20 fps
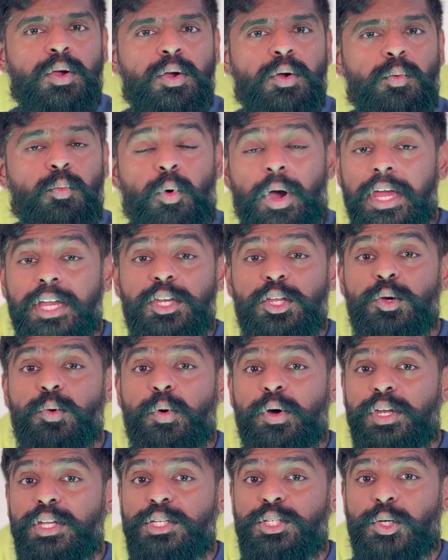why do you
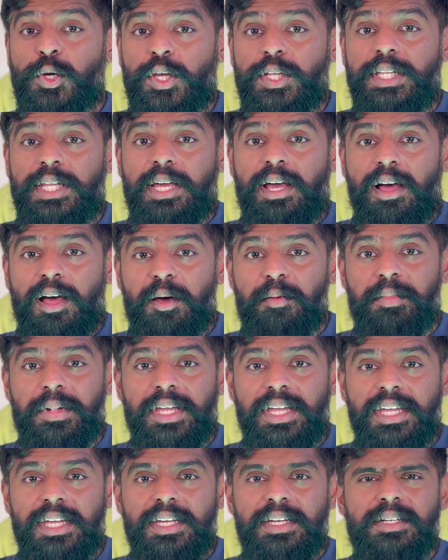want to join the
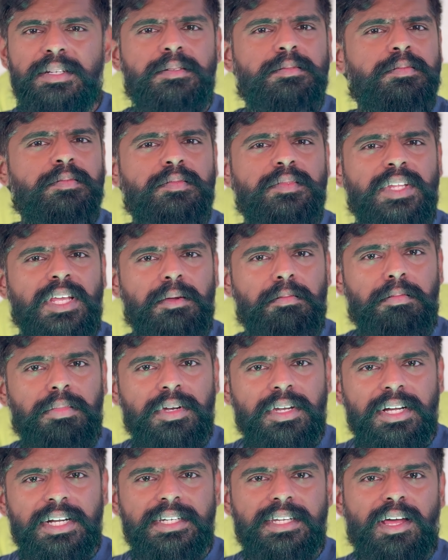army? They
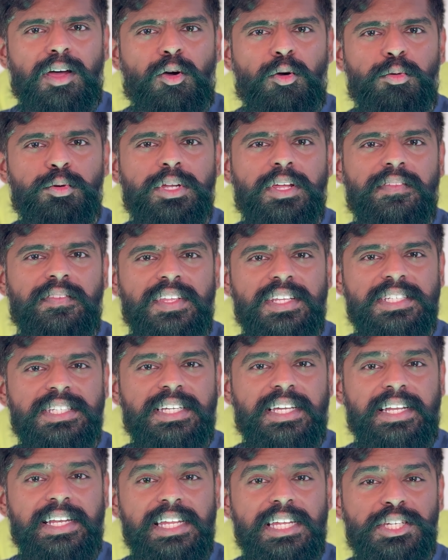blurt out this
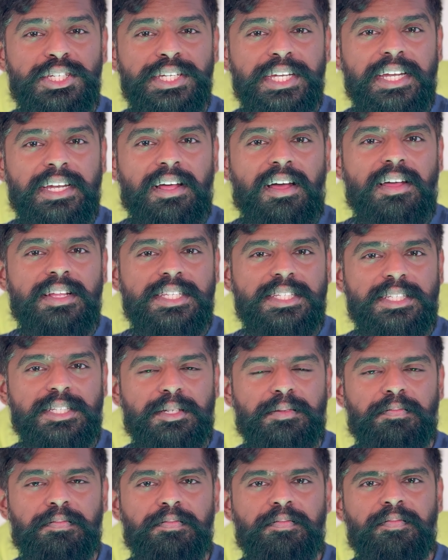cliched answer.
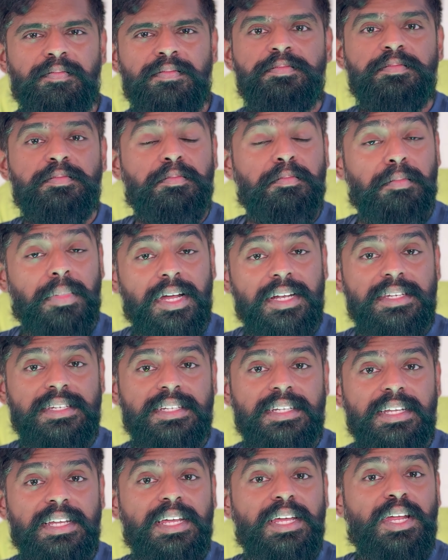But
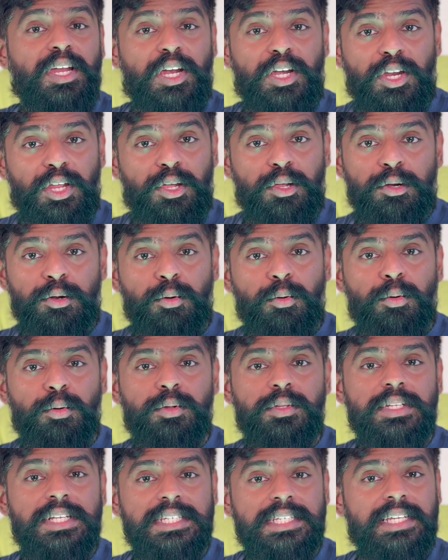do you know
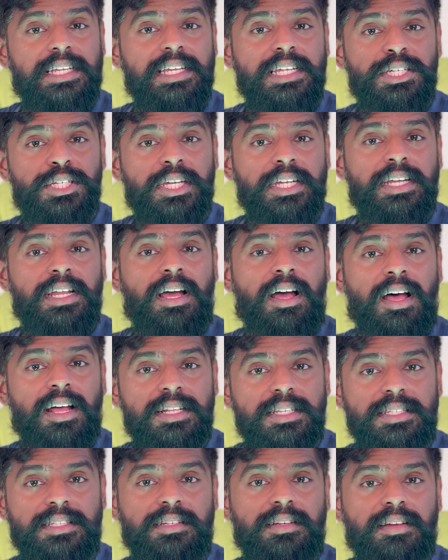this cliched
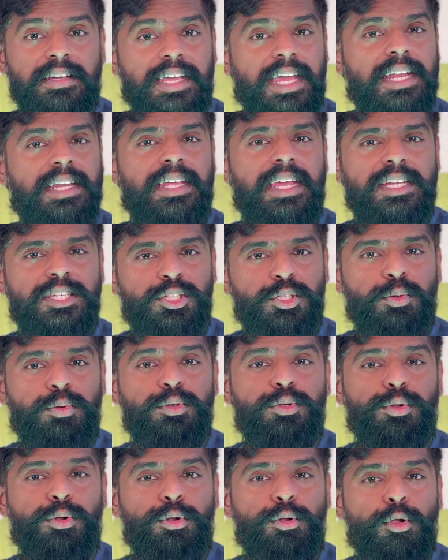answer can get you
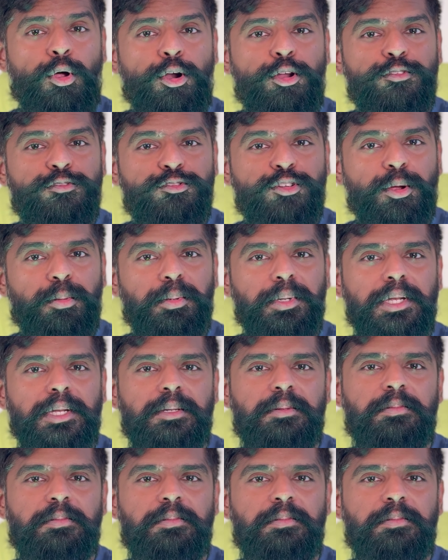into a lot of trouble?